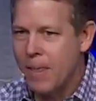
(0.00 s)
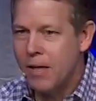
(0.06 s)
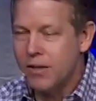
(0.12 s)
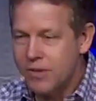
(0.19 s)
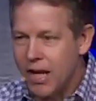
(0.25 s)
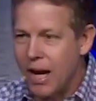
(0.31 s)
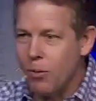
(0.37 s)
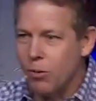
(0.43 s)

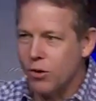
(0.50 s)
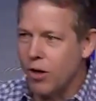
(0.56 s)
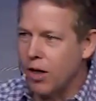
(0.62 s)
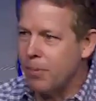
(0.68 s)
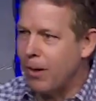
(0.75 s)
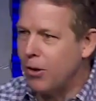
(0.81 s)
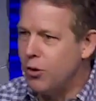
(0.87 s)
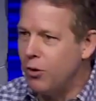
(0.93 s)
Today we're talking
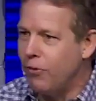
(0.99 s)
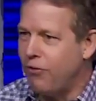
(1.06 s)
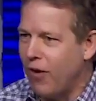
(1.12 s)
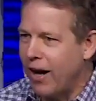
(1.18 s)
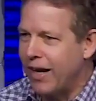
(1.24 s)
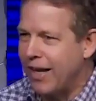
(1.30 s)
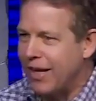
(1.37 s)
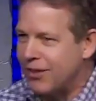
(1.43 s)
about new
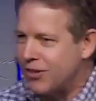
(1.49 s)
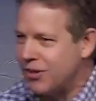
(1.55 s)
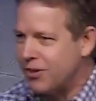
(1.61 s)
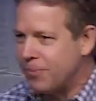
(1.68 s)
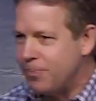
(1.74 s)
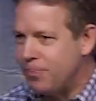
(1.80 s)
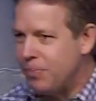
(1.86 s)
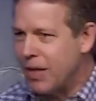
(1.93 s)

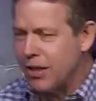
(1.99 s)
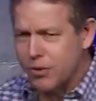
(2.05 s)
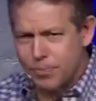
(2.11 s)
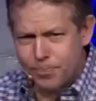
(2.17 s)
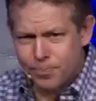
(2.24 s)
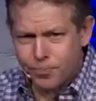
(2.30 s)
finances because